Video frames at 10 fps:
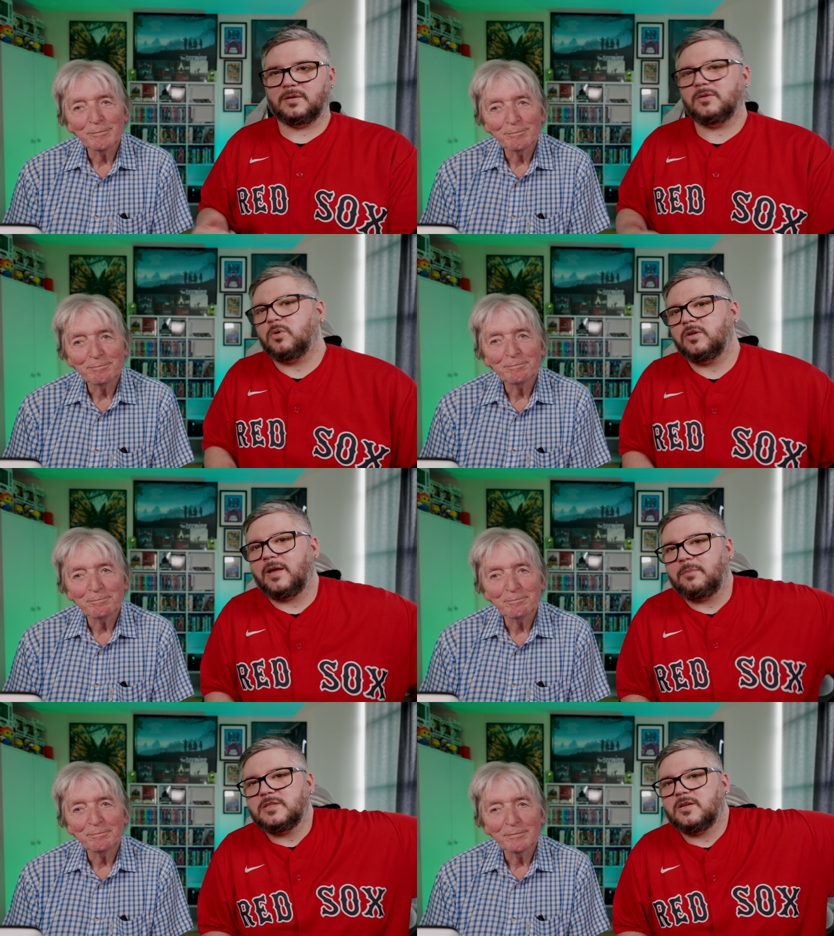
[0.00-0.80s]
Speaker 1: I'm wondering
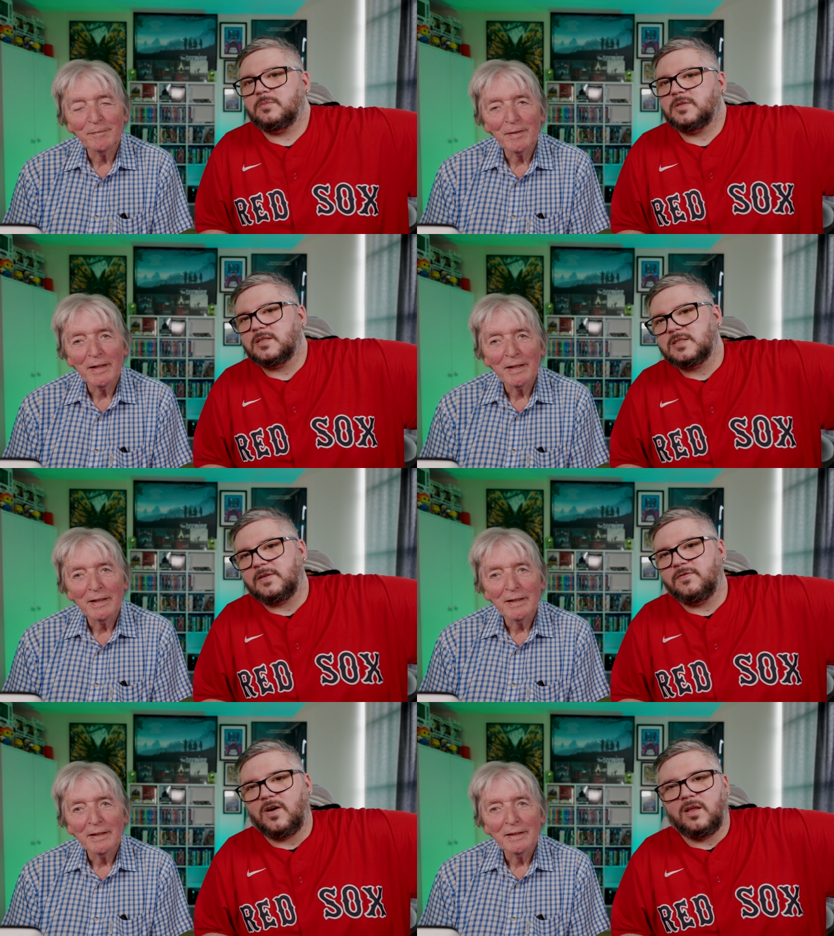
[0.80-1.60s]
how many times I can
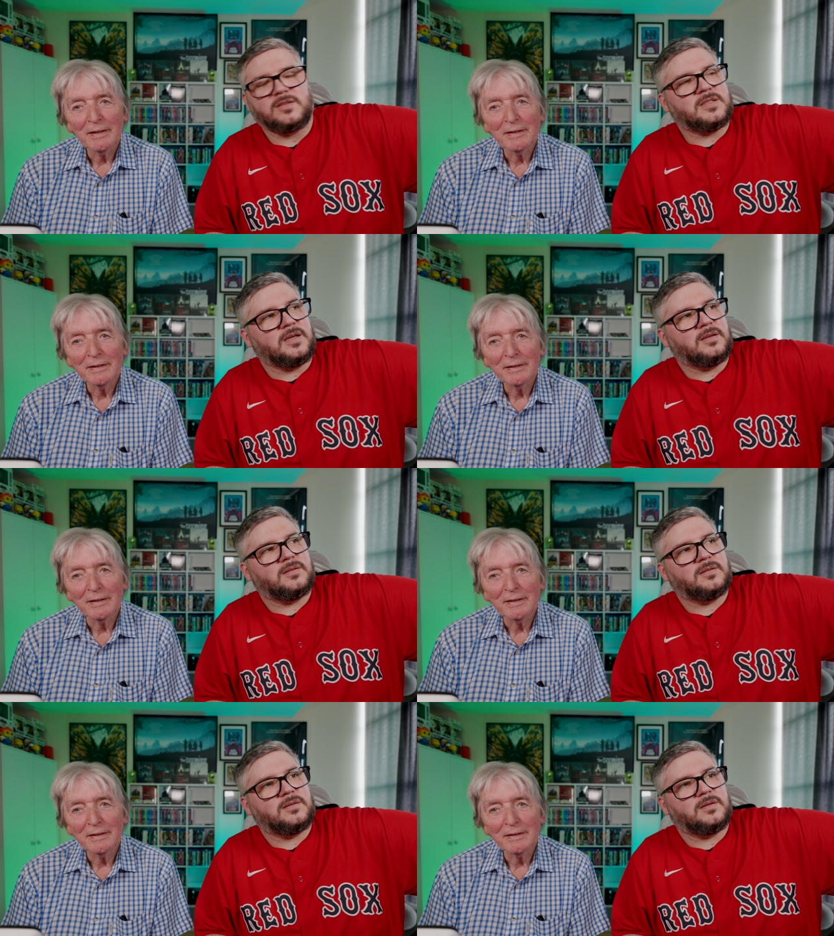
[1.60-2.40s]
say Father's Day,
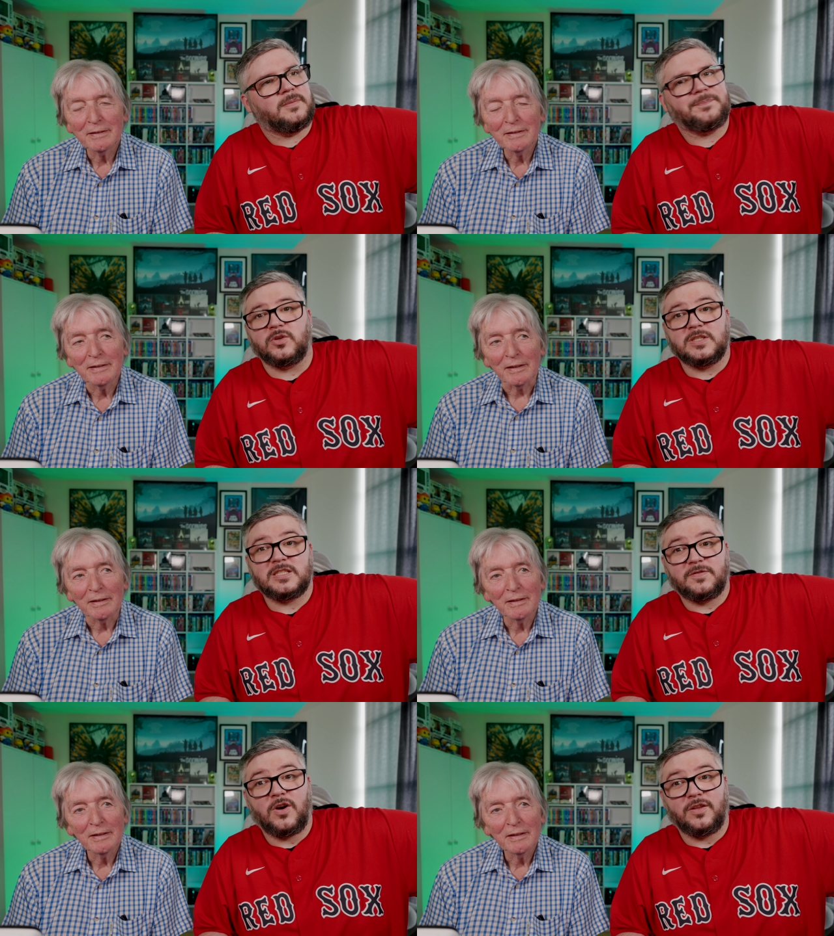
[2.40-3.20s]
because
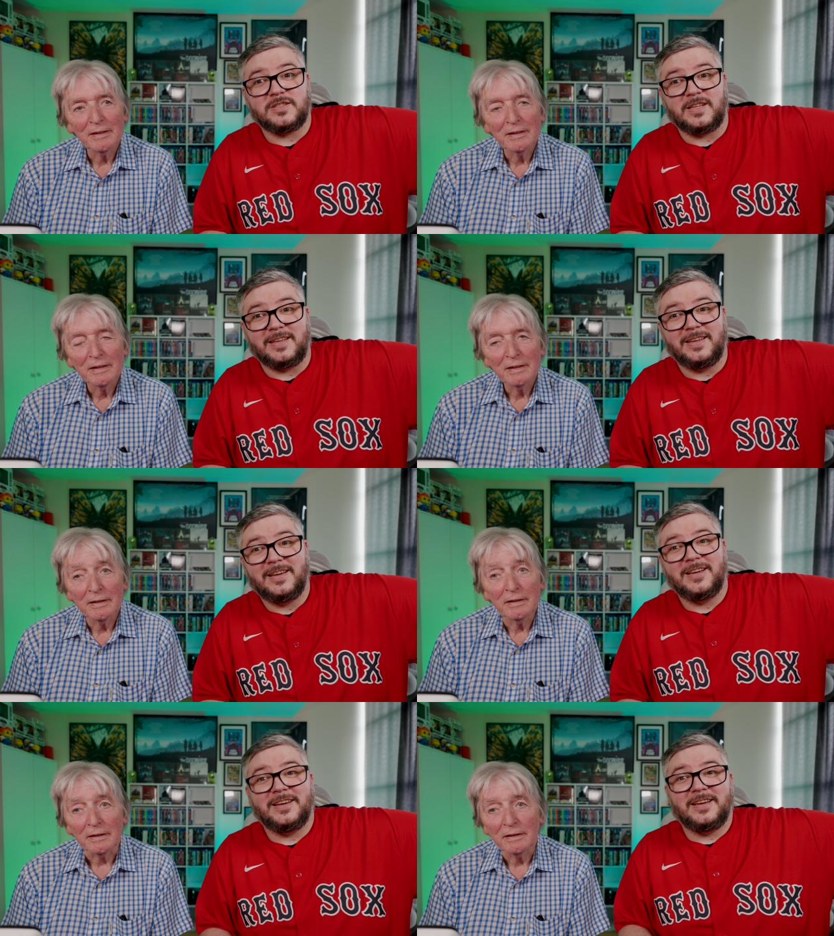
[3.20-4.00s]
it's Father's Day.
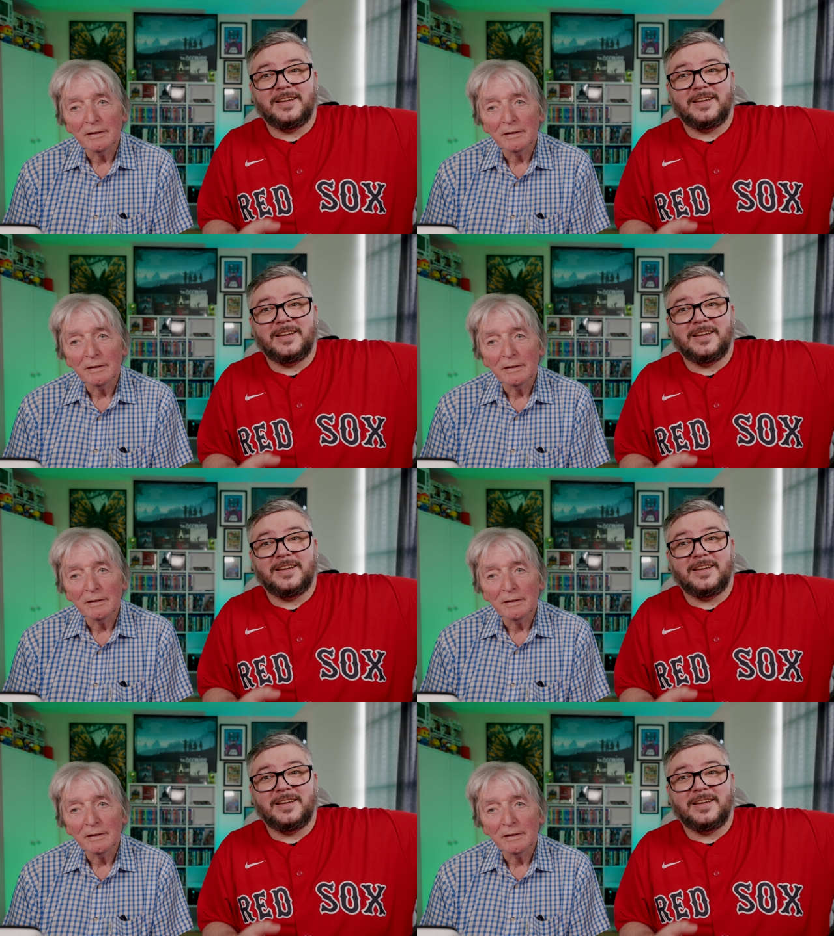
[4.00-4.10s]
Mm.